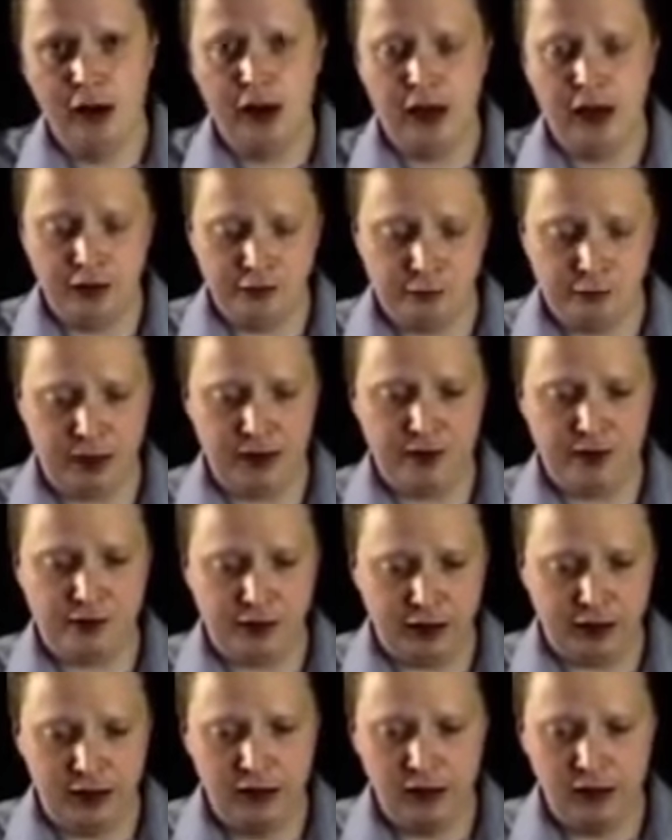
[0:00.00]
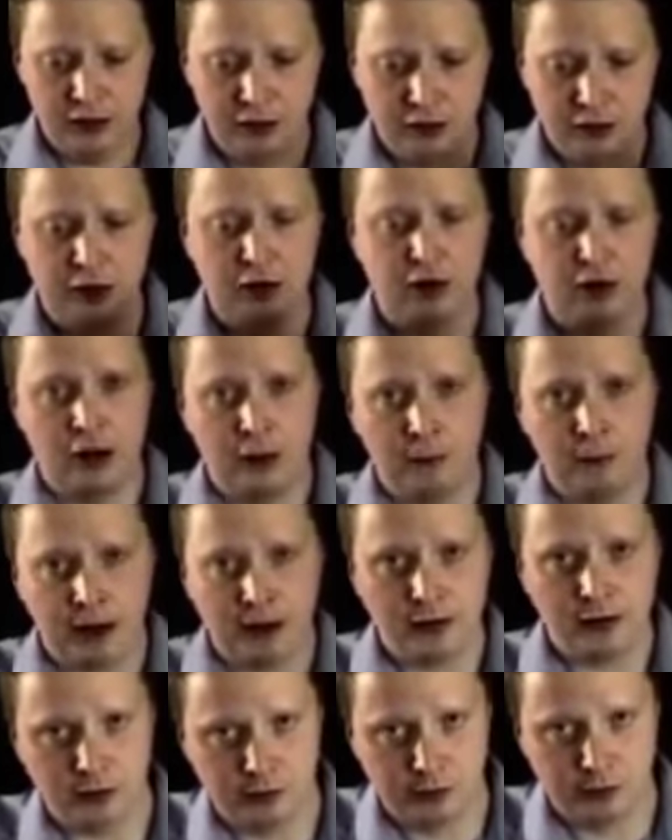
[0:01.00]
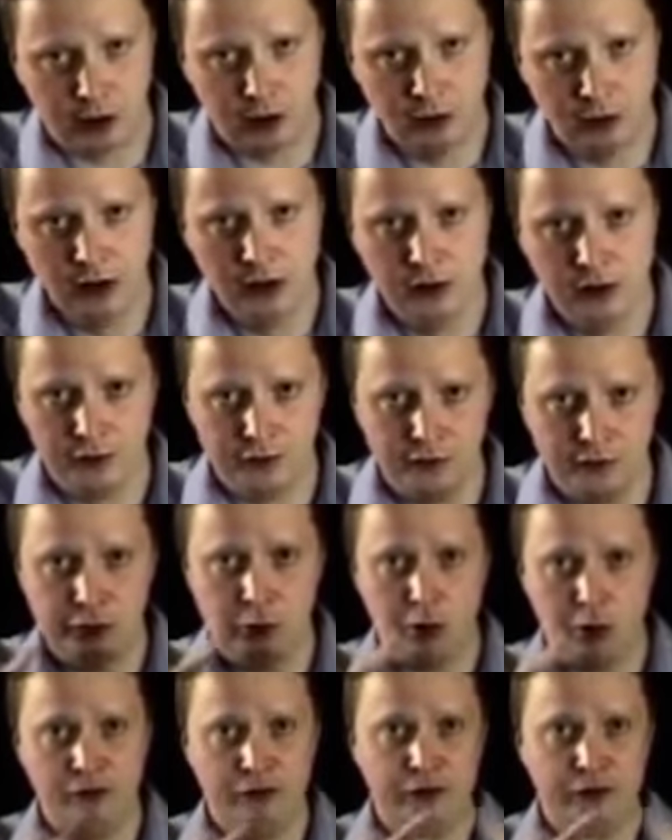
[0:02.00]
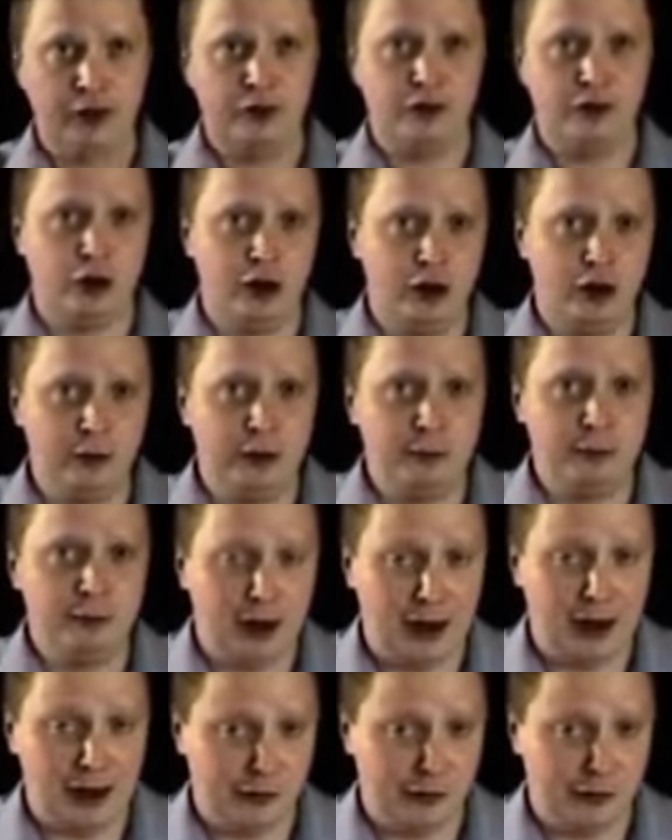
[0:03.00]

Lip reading: He's basically going to come at you. So this is one thing, try to remember